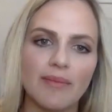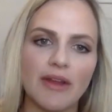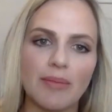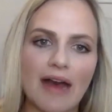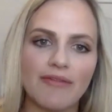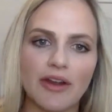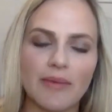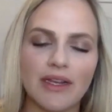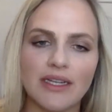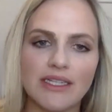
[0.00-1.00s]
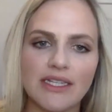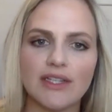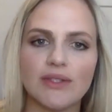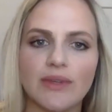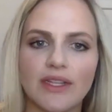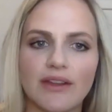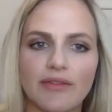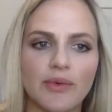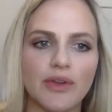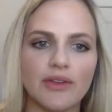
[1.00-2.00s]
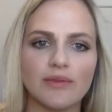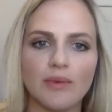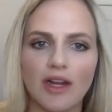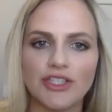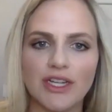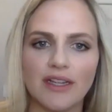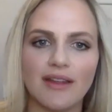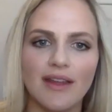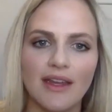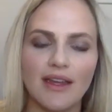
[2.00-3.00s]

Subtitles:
my platform and ideas with everyone who's watching.